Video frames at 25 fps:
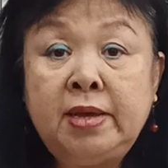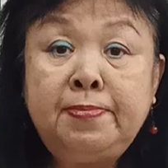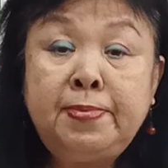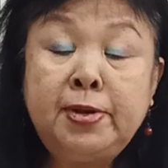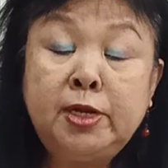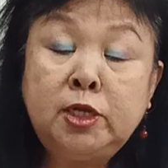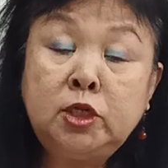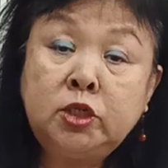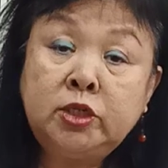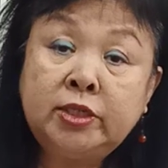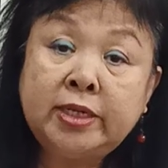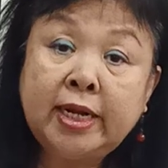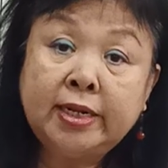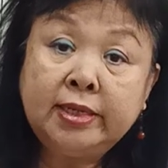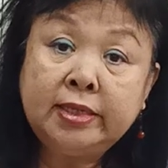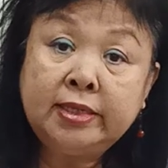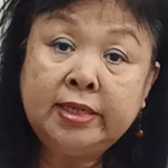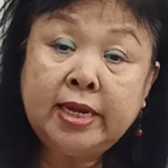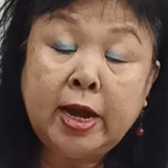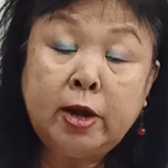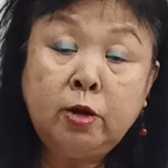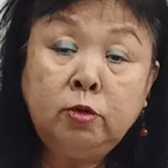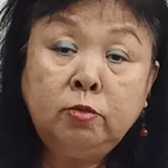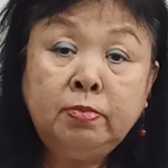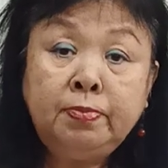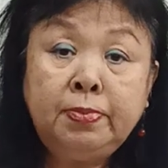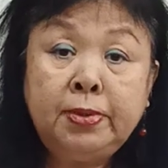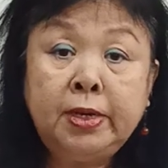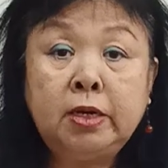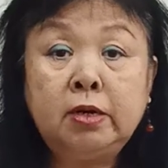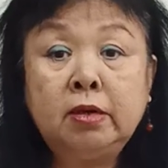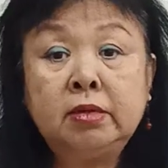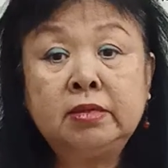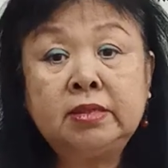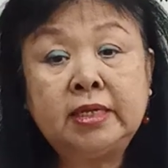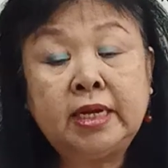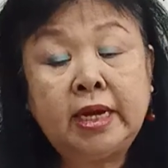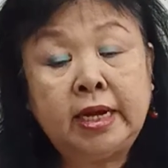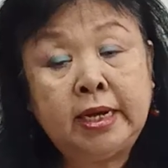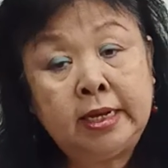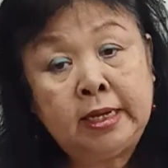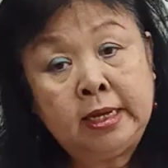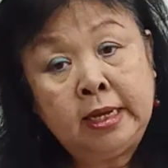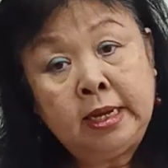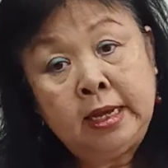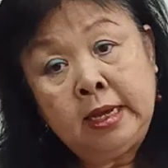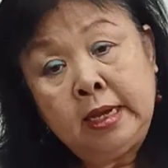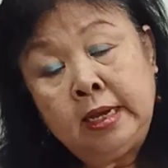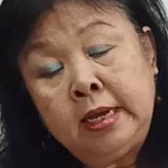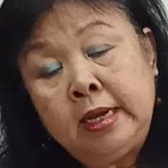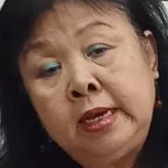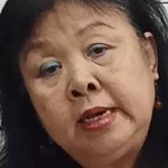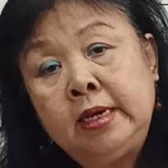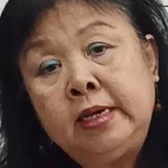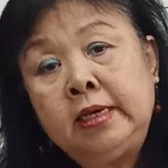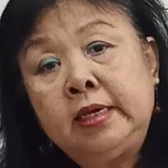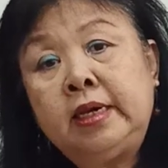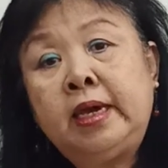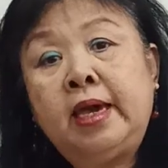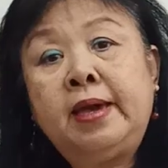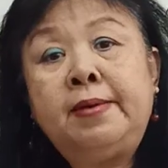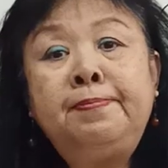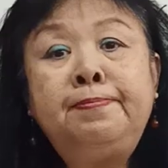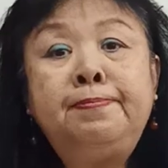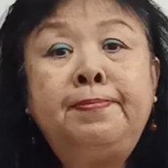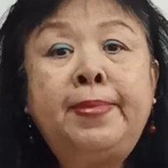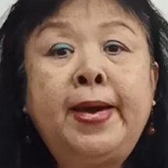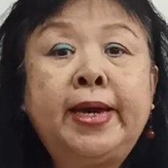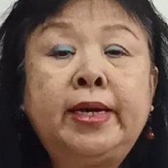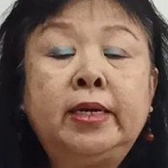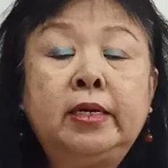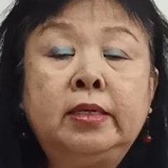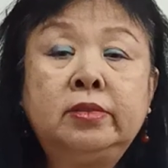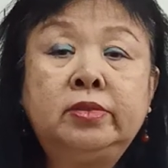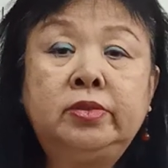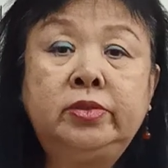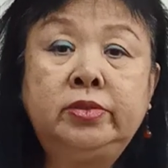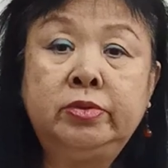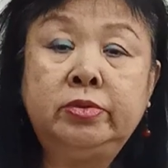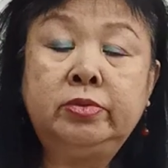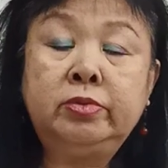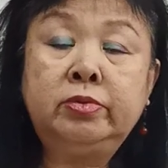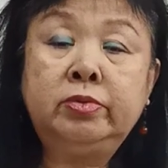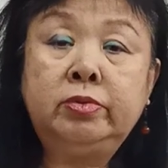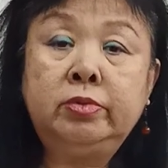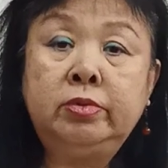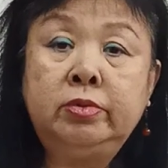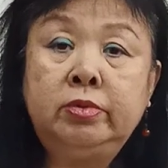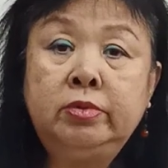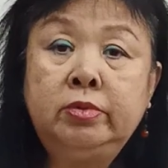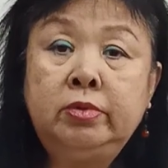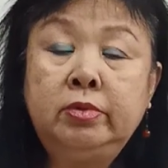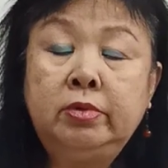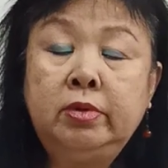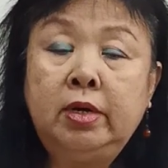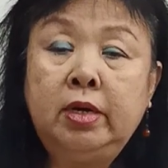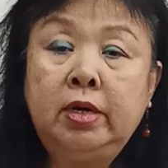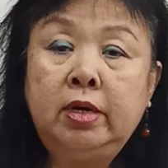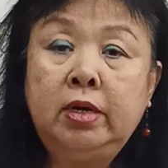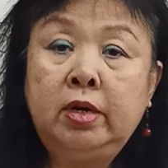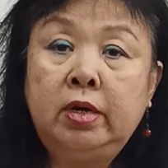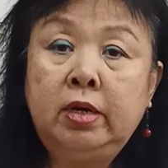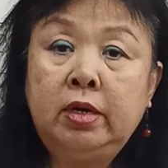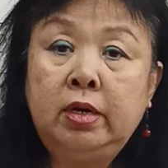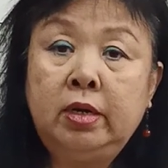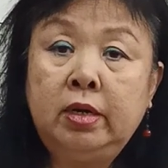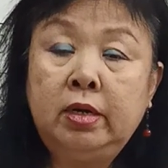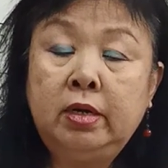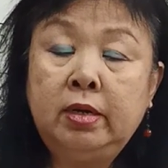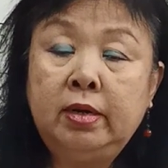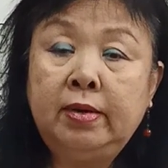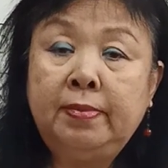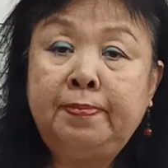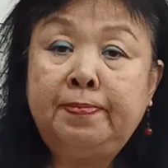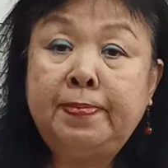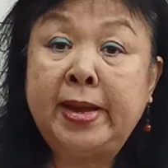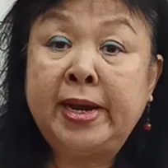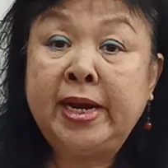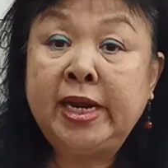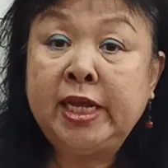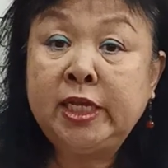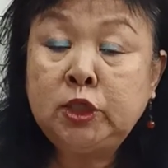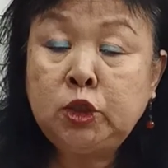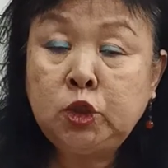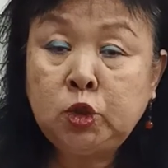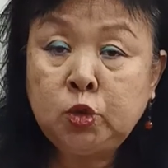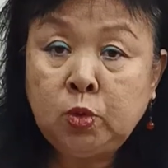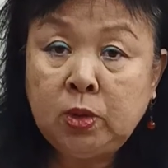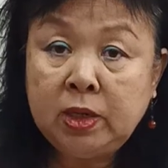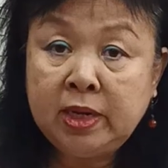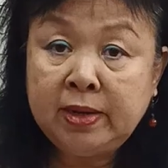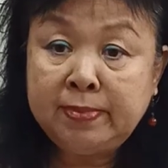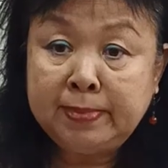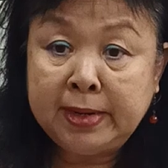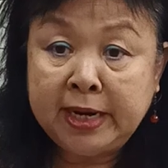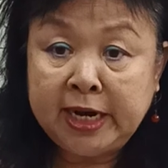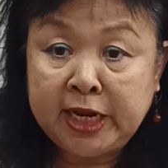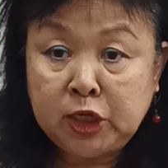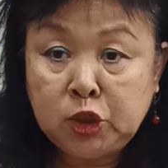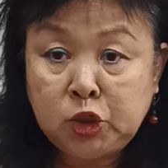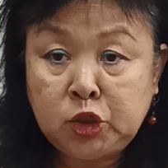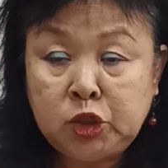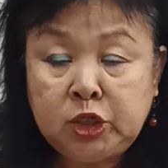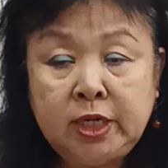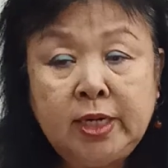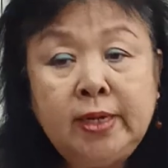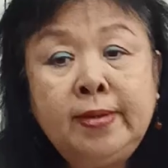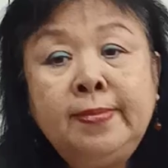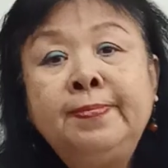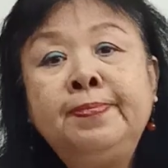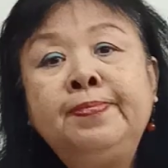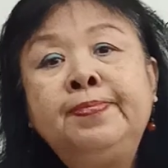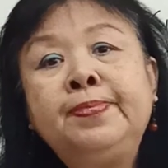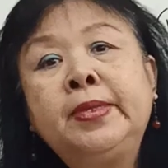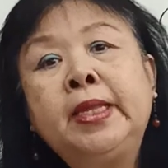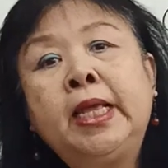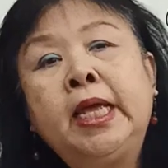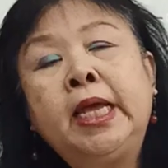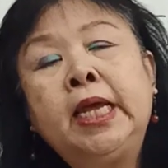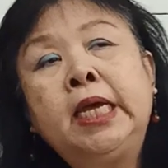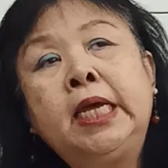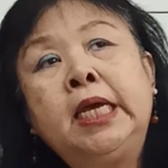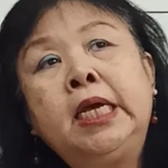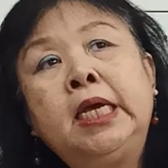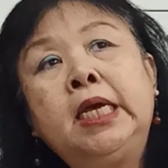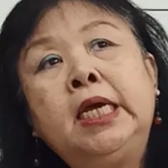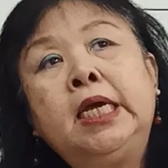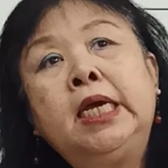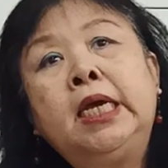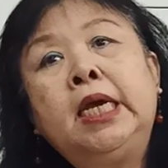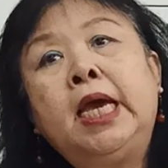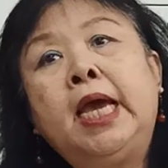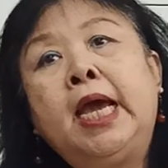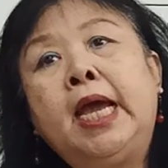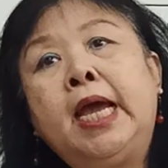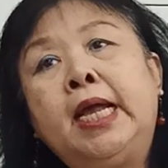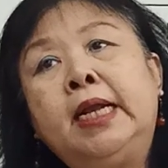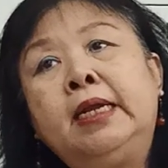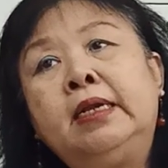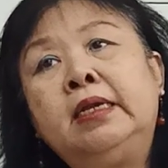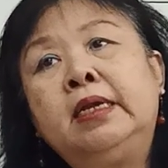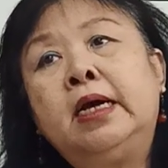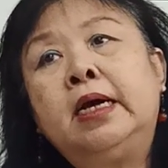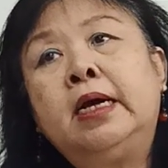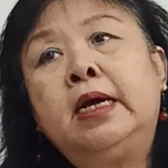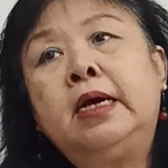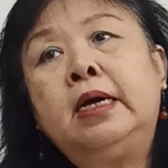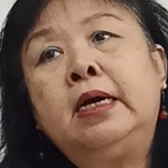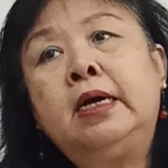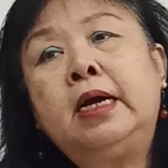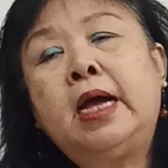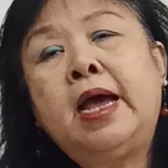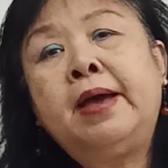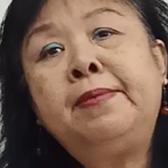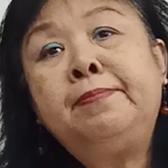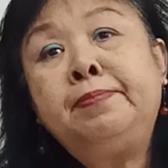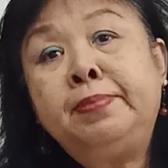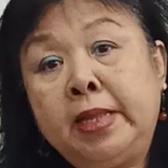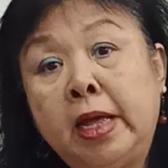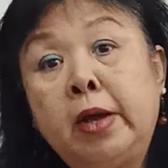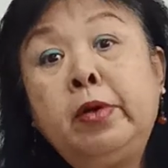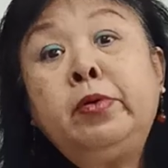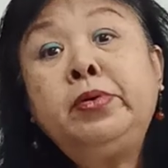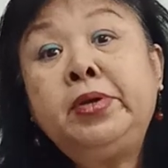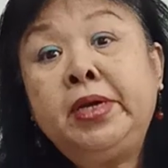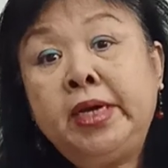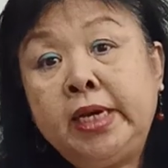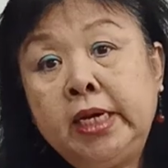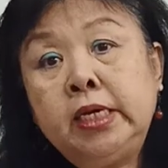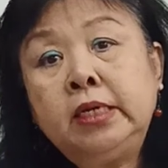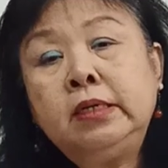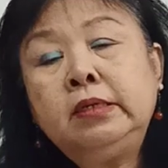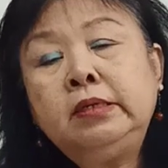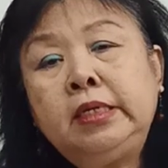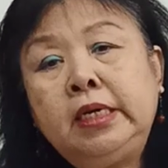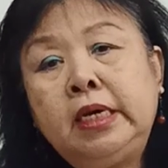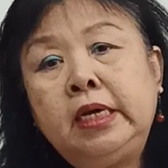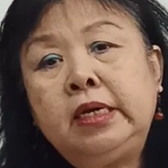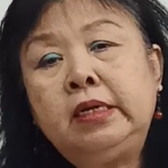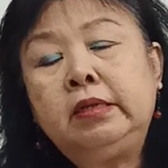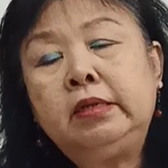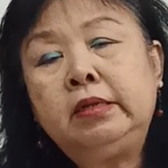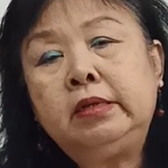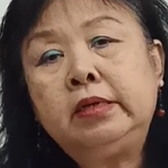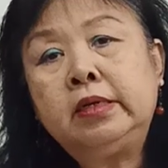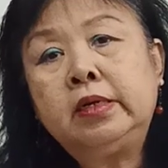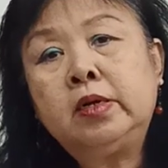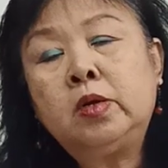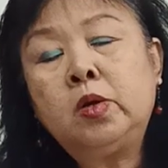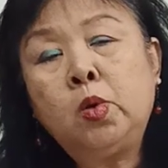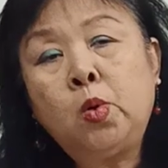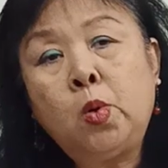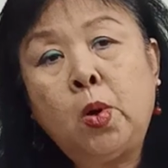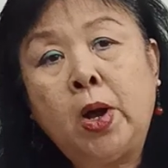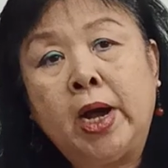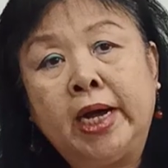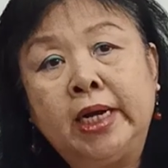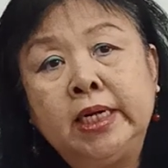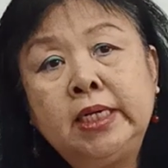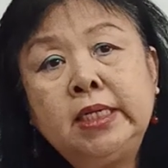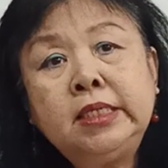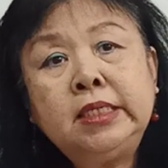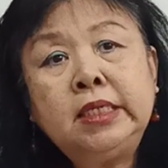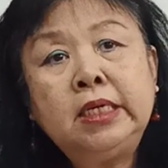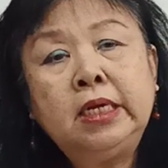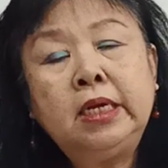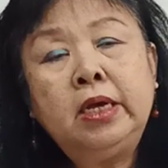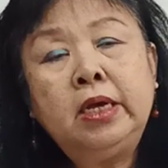been shut down because I came back to Peninsular Malaysia, and I'm now here in Kluang,